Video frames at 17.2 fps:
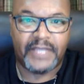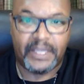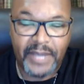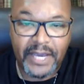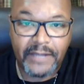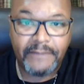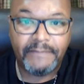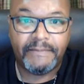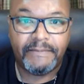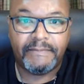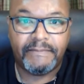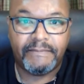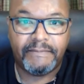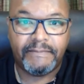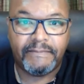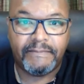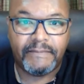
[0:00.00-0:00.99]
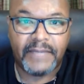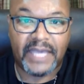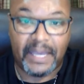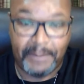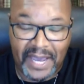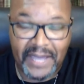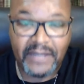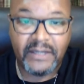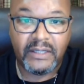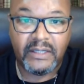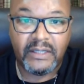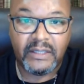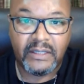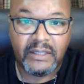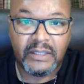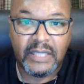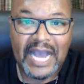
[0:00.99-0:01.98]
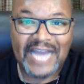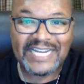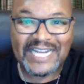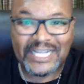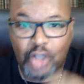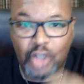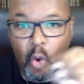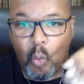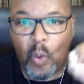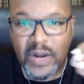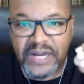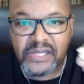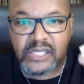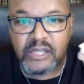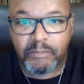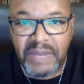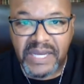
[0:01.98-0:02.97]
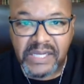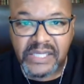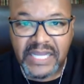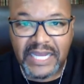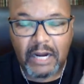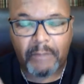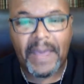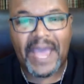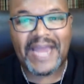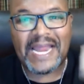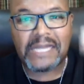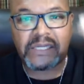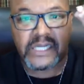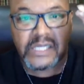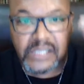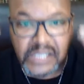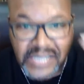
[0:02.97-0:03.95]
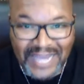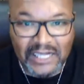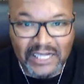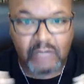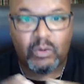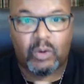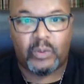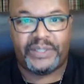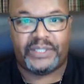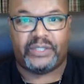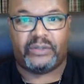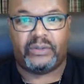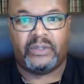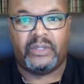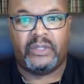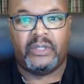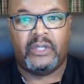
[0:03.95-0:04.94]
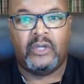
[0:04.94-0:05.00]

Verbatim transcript: Amen. Amen. And I don't want us to mix that up. And that's exactly what we do.